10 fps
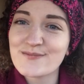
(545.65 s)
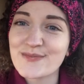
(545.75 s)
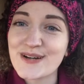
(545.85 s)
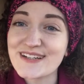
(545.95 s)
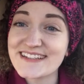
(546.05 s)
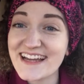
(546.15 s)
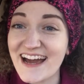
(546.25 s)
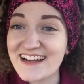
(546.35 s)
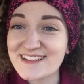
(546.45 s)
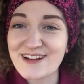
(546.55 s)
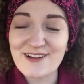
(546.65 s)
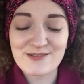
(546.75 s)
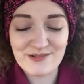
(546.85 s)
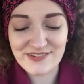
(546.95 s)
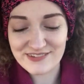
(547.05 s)
But yeah, you
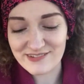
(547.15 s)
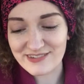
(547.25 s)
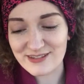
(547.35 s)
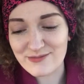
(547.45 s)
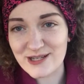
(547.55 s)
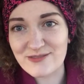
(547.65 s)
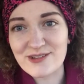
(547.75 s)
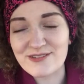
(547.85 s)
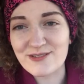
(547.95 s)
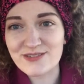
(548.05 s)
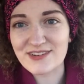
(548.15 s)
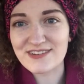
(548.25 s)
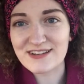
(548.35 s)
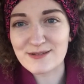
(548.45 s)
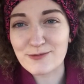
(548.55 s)
guys will still see me if you choose to
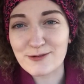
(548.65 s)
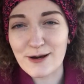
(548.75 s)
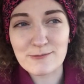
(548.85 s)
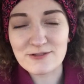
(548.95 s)
stay subscribed,